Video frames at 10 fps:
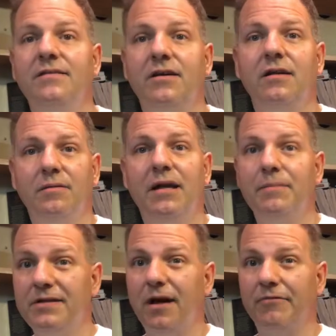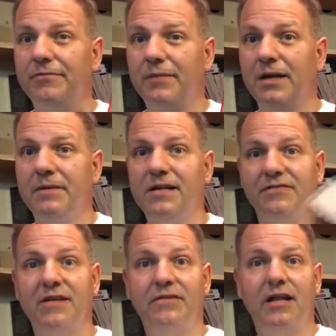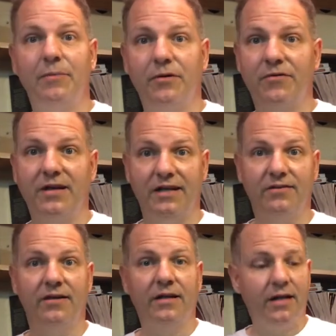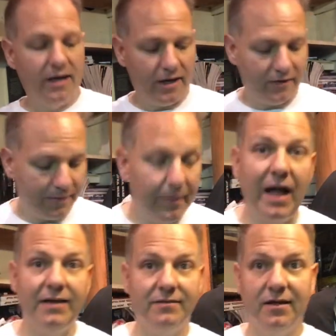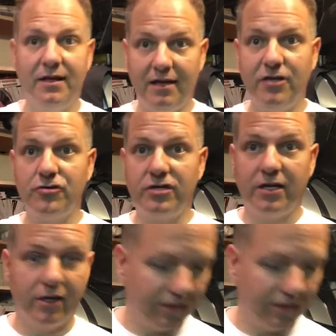can be tough. It can be tough. Definitely not a book for kids. All right, but an interesting